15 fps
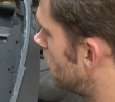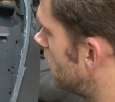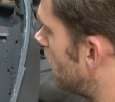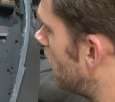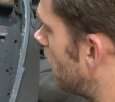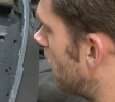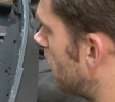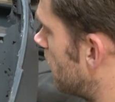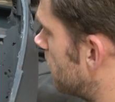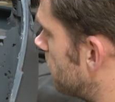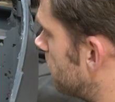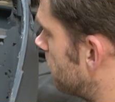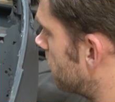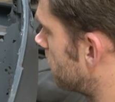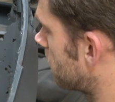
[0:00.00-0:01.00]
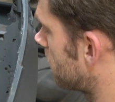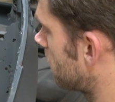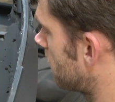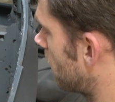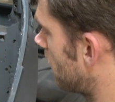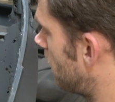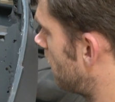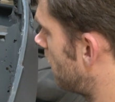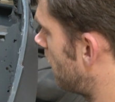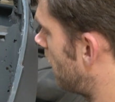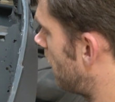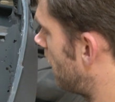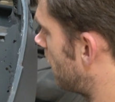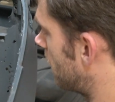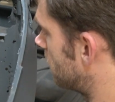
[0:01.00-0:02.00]
and
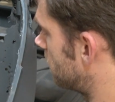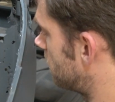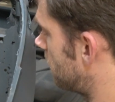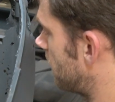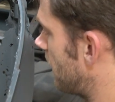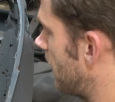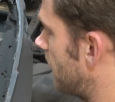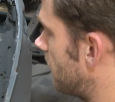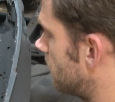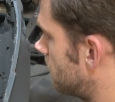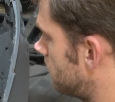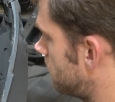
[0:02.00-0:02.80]
then